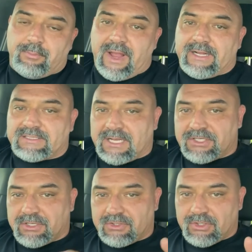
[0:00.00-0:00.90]
Pay
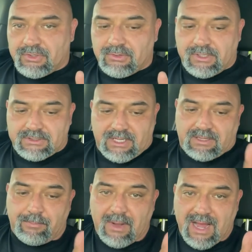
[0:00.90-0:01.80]
attention to, there's
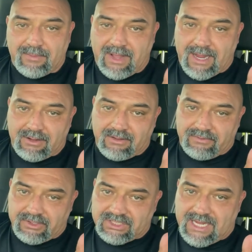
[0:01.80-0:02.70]
like the bottom angle of
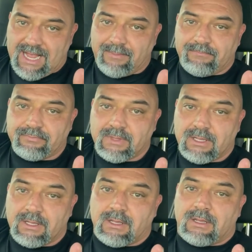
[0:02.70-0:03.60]
your scap.
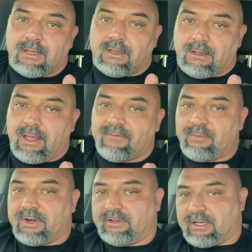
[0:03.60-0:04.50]

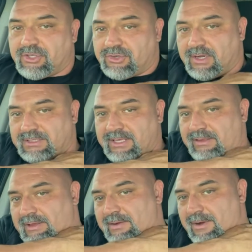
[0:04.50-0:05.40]
Everybody does shrugs and they
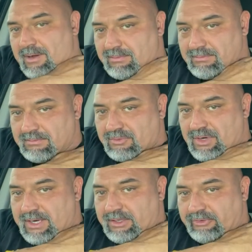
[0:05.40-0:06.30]
think about
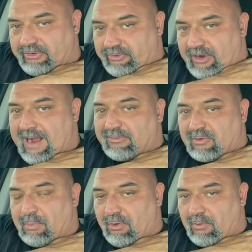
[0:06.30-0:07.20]
trying to use their traps
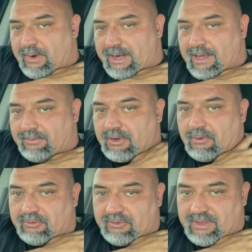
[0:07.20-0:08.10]
to pull the weight up.
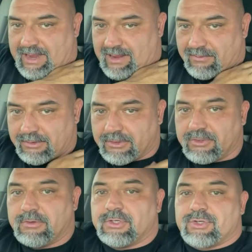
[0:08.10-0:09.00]
Don't do that. When you're
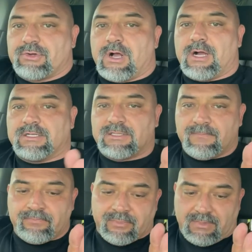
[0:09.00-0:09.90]
doing shrugs,
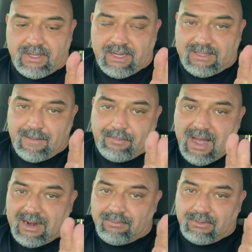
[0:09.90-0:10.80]
you got that
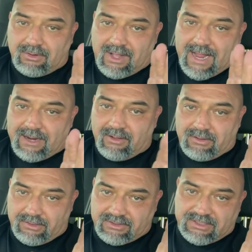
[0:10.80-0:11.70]
bottom little
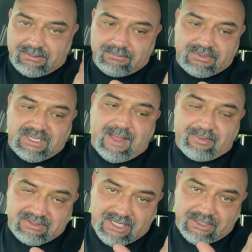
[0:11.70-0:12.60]
angle. Your
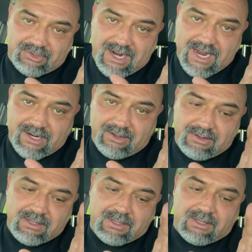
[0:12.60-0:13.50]
scapula is like a
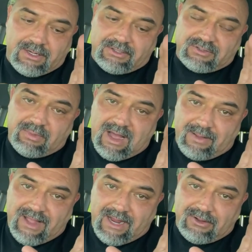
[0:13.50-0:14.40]
triangle. Here's the
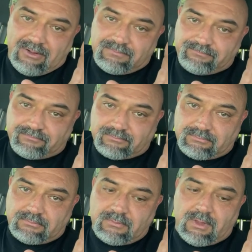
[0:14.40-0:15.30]
bottom angle.
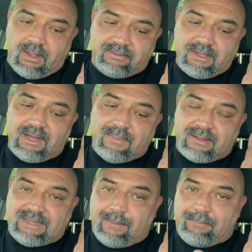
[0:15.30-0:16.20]
Think
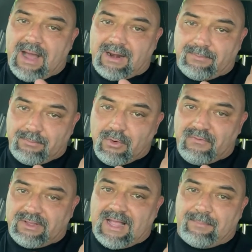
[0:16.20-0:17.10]
about that bottom,
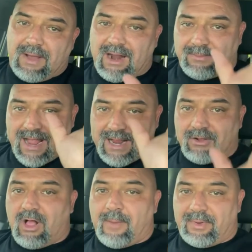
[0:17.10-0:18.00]
moving that bottom
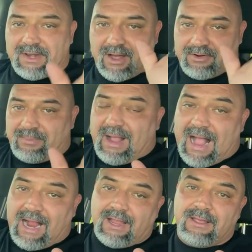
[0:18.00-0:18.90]
angle up and down your
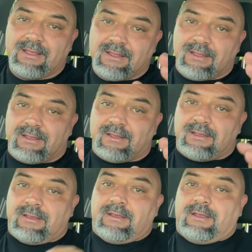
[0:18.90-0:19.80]
back,
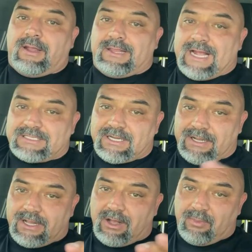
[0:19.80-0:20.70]
and that's going
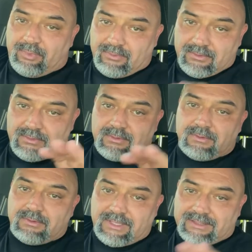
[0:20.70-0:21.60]
to help
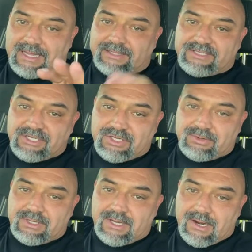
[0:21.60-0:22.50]
get that
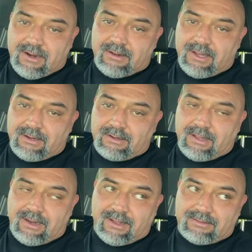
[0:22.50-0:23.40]
tissue in there and
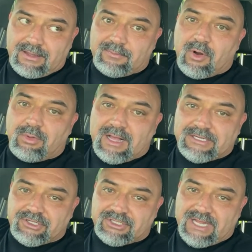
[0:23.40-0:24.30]
I think
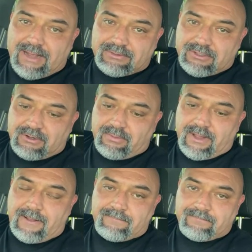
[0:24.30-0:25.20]
mobilize your scaps a little bit.